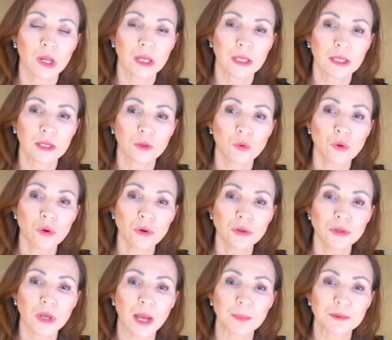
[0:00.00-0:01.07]
Or are
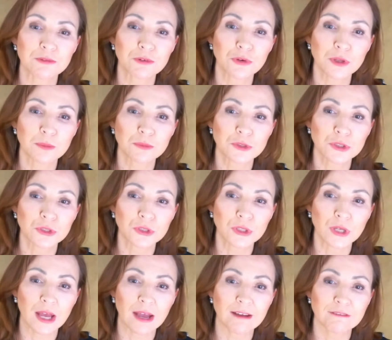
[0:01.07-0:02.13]
you happy for them
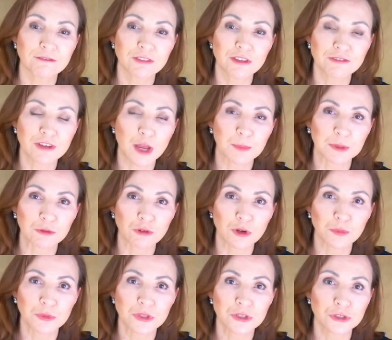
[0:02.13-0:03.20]
to have the family
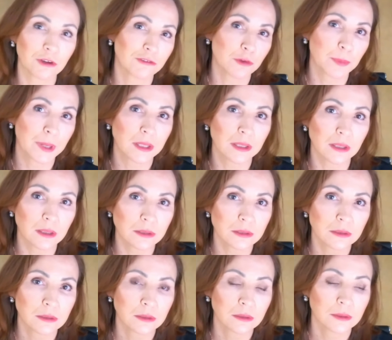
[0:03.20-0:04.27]
room with the sofa bed in it?